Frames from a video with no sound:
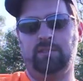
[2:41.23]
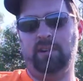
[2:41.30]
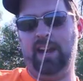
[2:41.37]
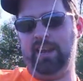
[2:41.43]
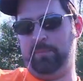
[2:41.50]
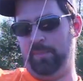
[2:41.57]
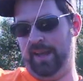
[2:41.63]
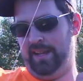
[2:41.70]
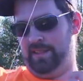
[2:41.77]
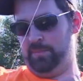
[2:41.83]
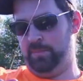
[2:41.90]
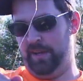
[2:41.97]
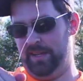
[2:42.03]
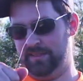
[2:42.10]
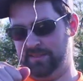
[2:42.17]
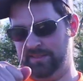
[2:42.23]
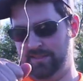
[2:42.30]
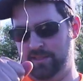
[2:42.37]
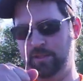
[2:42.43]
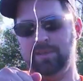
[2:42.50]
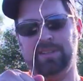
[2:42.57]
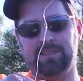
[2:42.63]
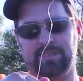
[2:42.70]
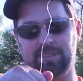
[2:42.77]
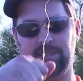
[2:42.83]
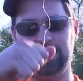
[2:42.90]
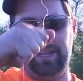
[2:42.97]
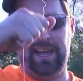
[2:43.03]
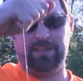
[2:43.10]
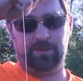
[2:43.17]
crankbaits, but you can
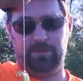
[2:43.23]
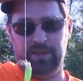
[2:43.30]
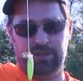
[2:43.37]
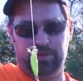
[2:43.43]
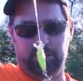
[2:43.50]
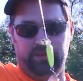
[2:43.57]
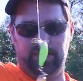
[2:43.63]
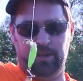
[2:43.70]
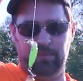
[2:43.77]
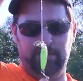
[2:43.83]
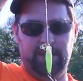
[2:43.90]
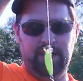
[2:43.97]
still catch fish with them.